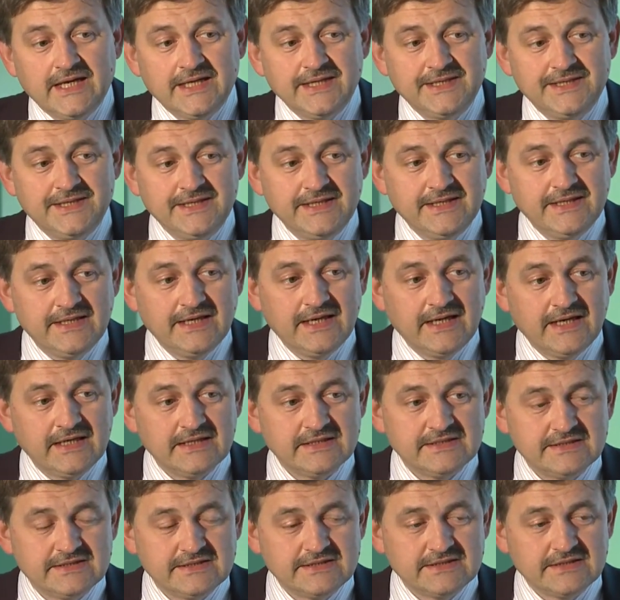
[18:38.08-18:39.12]
he
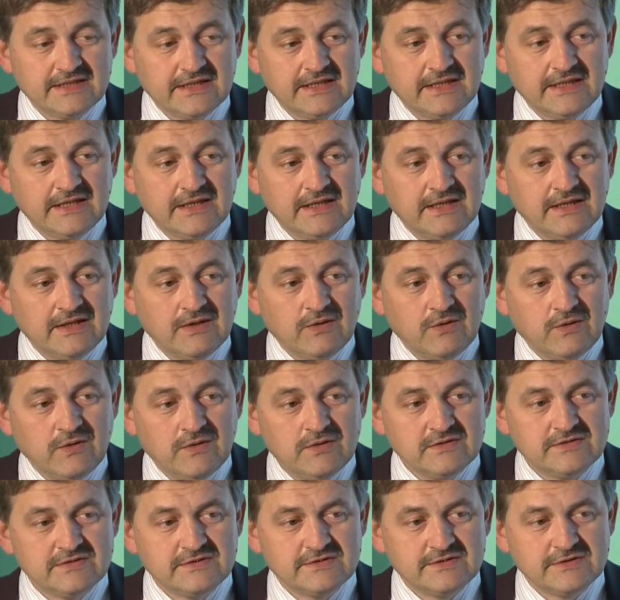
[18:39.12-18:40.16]
has
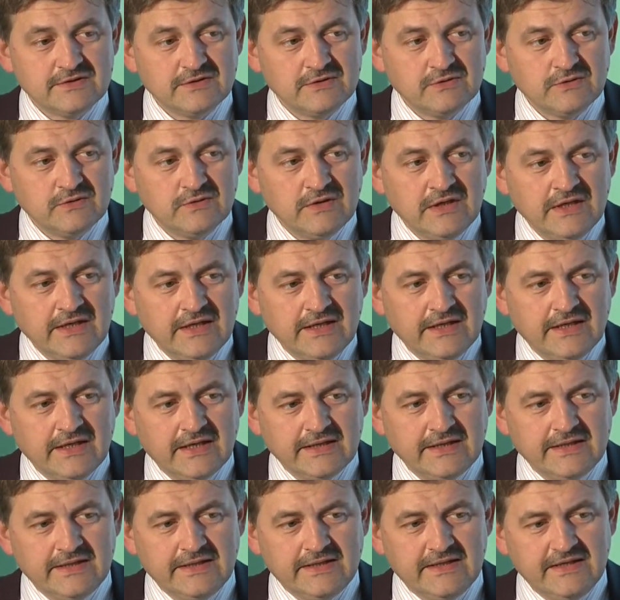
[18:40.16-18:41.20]
also
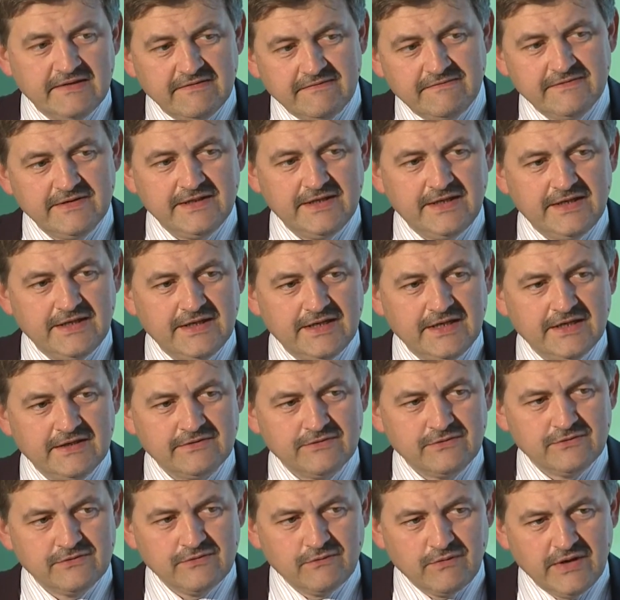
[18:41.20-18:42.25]
given
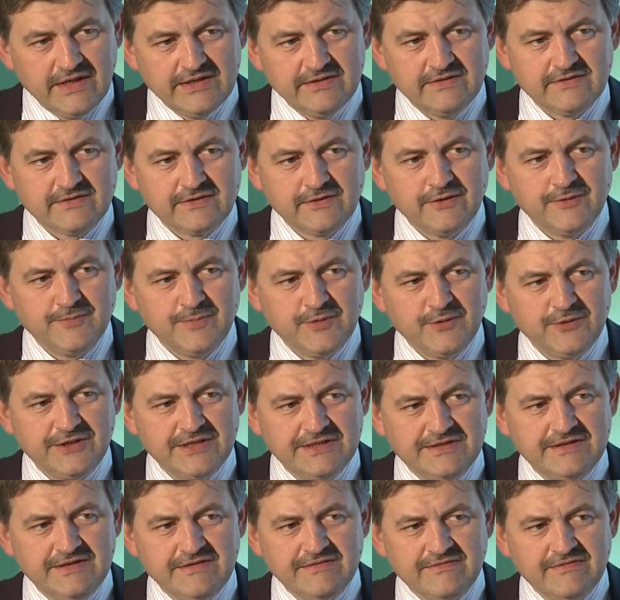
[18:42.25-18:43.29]
to the wider
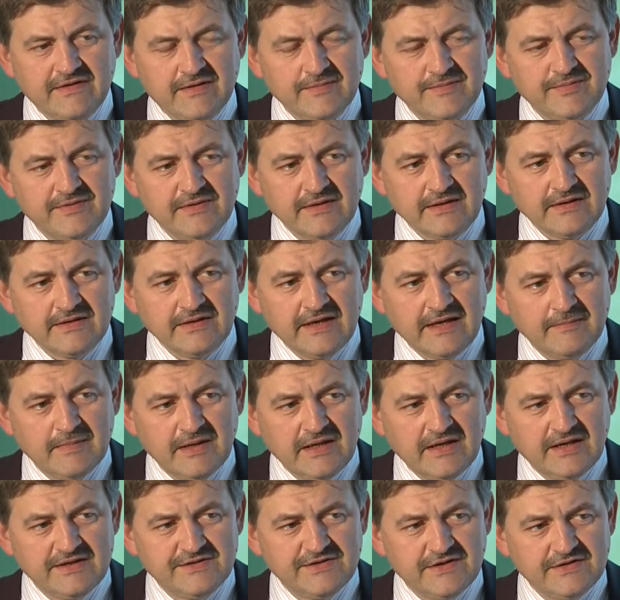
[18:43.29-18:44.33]
community something.
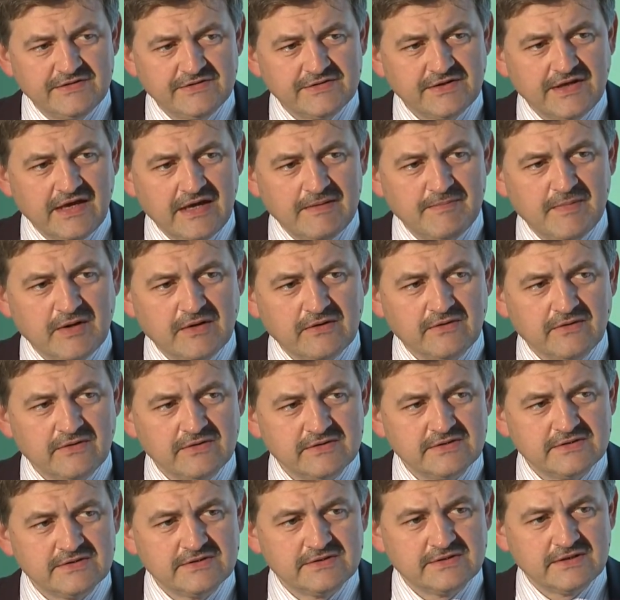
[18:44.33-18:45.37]
Namely, I just came
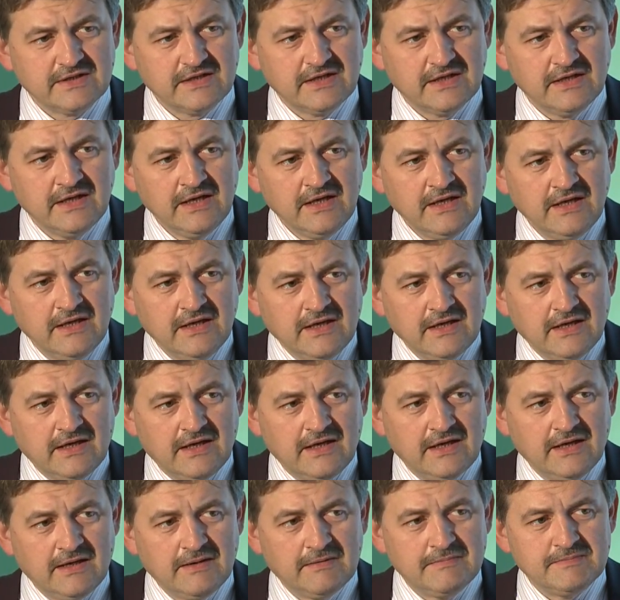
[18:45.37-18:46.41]
across
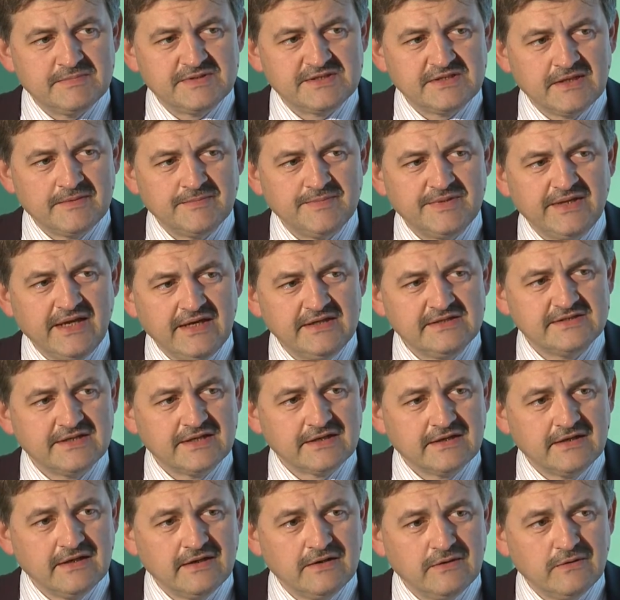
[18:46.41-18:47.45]
some days
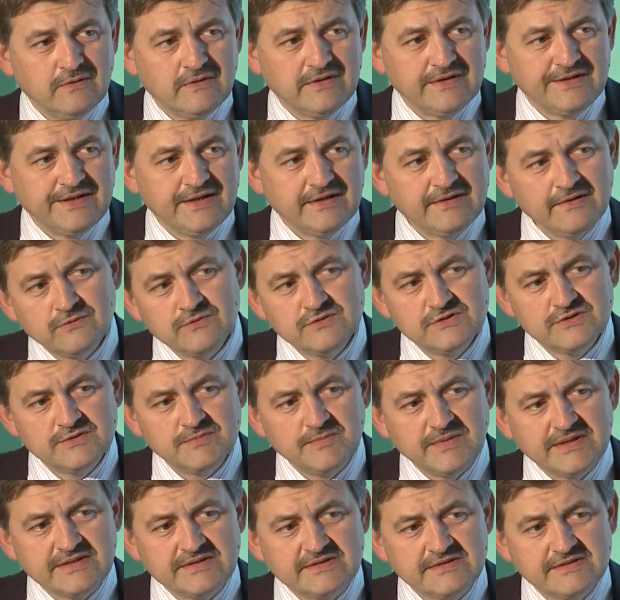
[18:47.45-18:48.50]
ago an
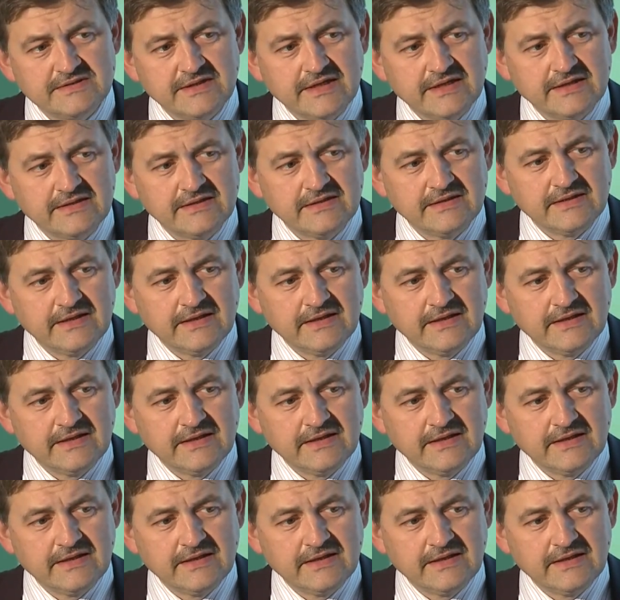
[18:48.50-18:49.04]
announcement that